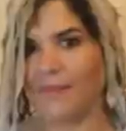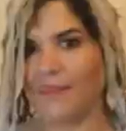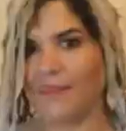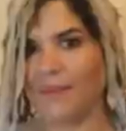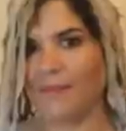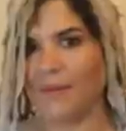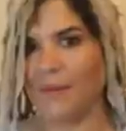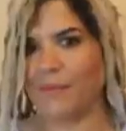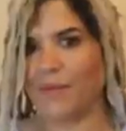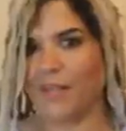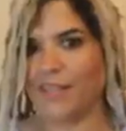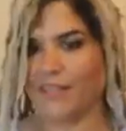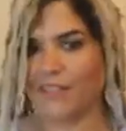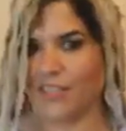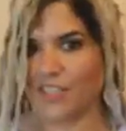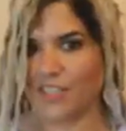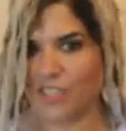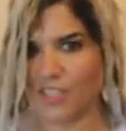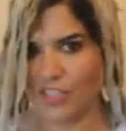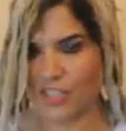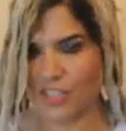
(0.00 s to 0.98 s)
Memory card
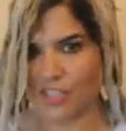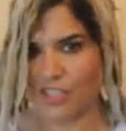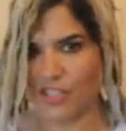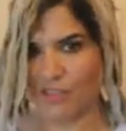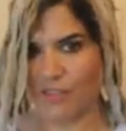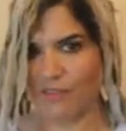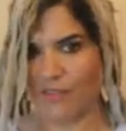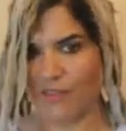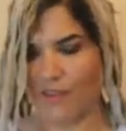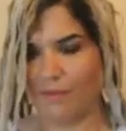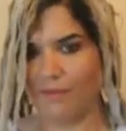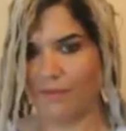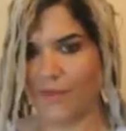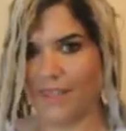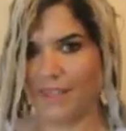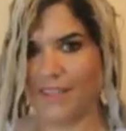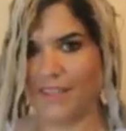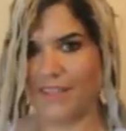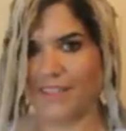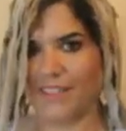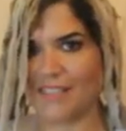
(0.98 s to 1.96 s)
just shut off then
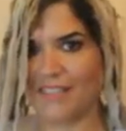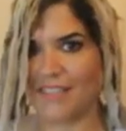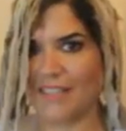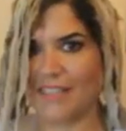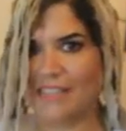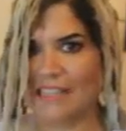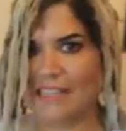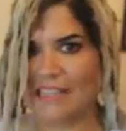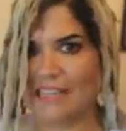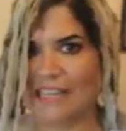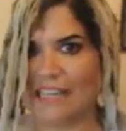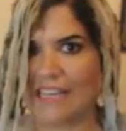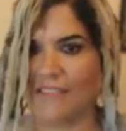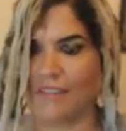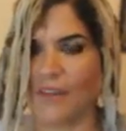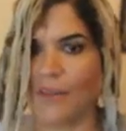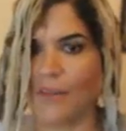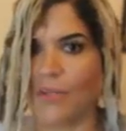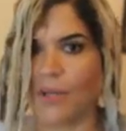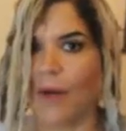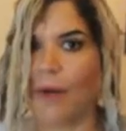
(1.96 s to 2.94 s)
because it
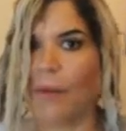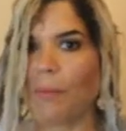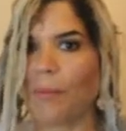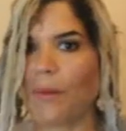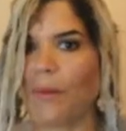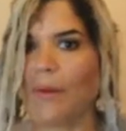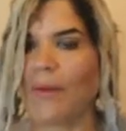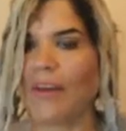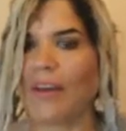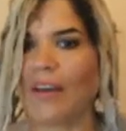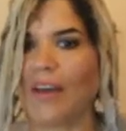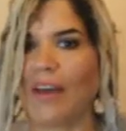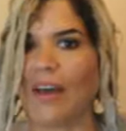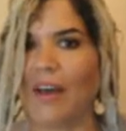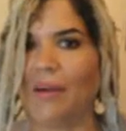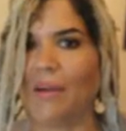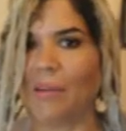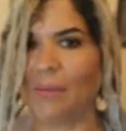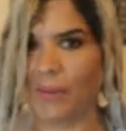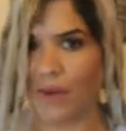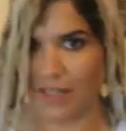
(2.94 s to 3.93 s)
filled up,
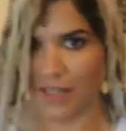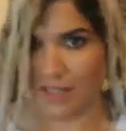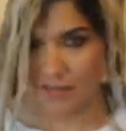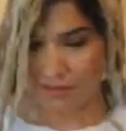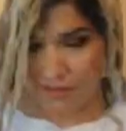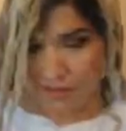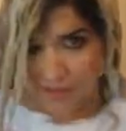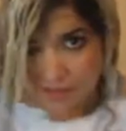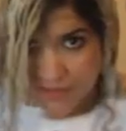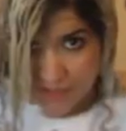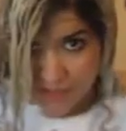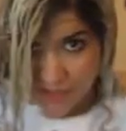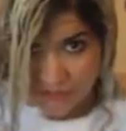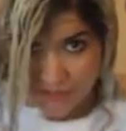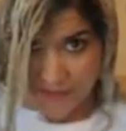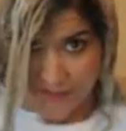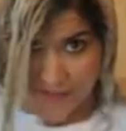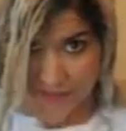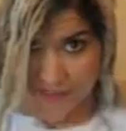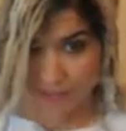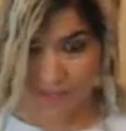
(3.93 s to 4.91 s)
but I just finished off
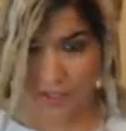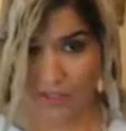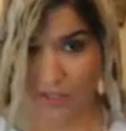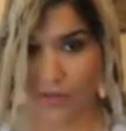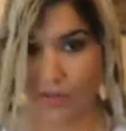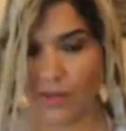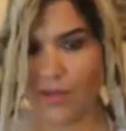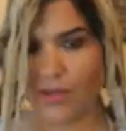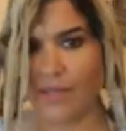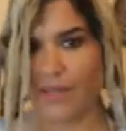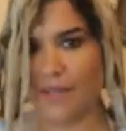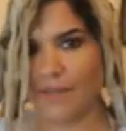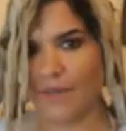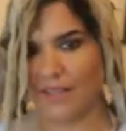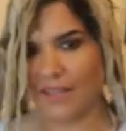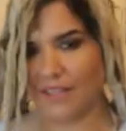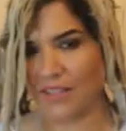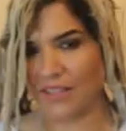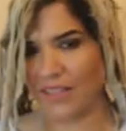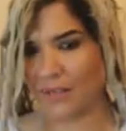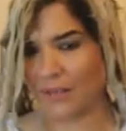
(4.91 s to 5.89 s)
the last two
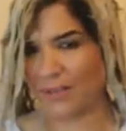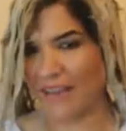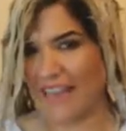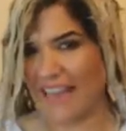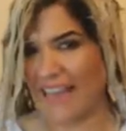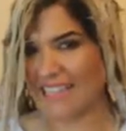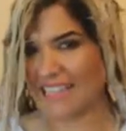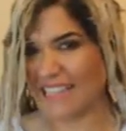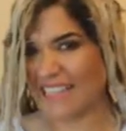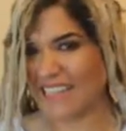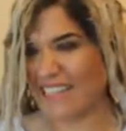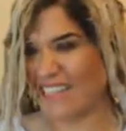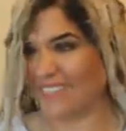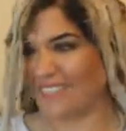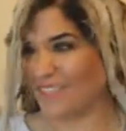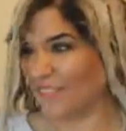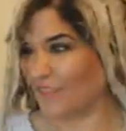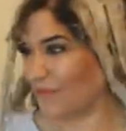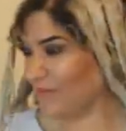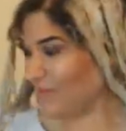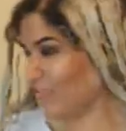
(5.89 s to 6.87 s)
piece on the top of my head, and
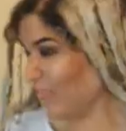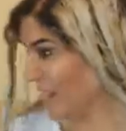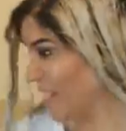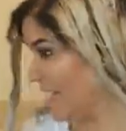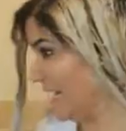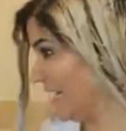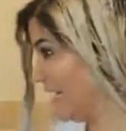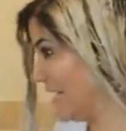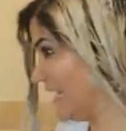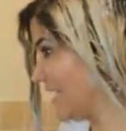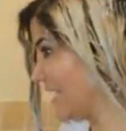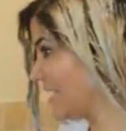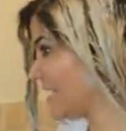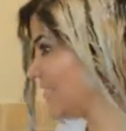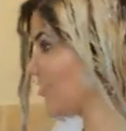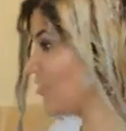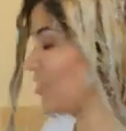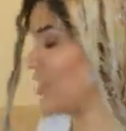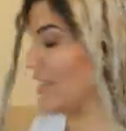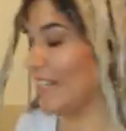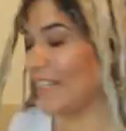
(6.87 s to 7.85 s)
I'm really,
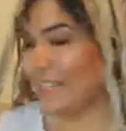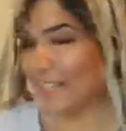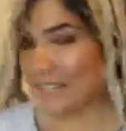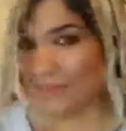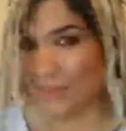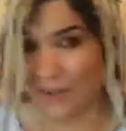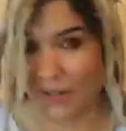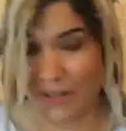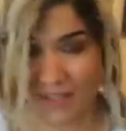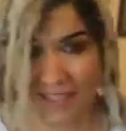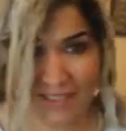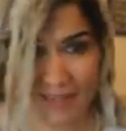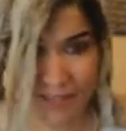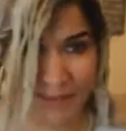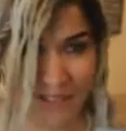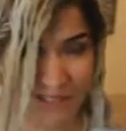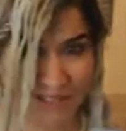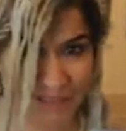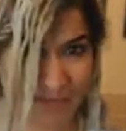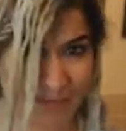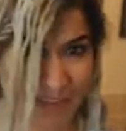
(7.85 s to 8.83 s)
really surprised
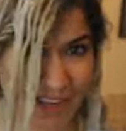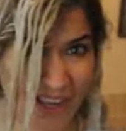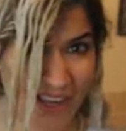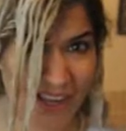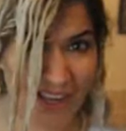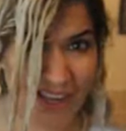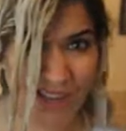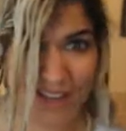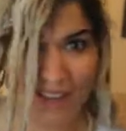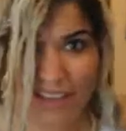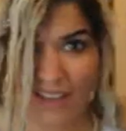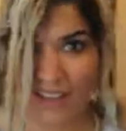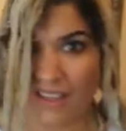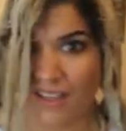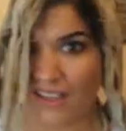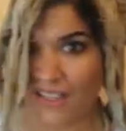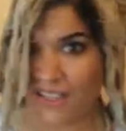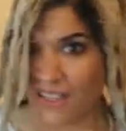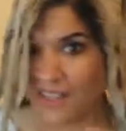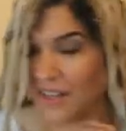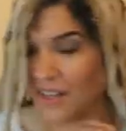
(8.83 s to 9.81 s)
because my hair
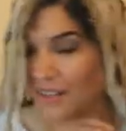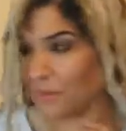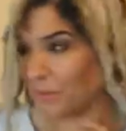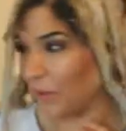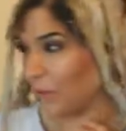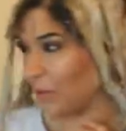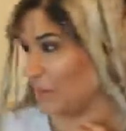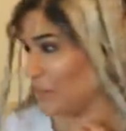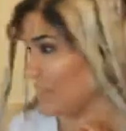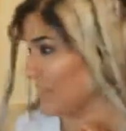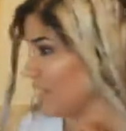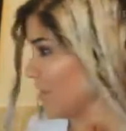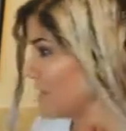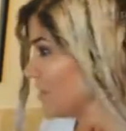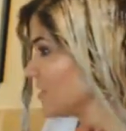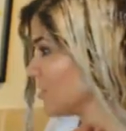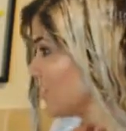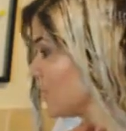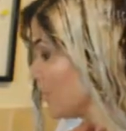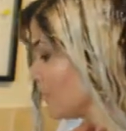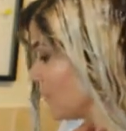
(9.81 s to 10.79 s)
is turning blonde
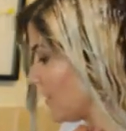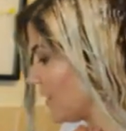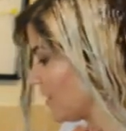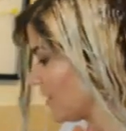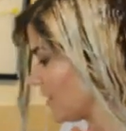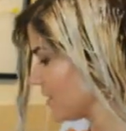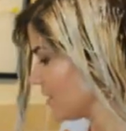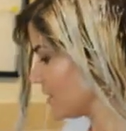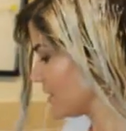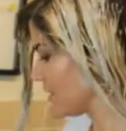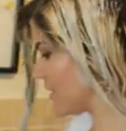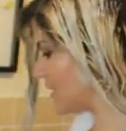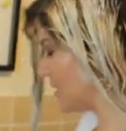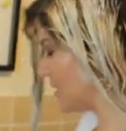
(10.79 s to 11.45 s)
so fast.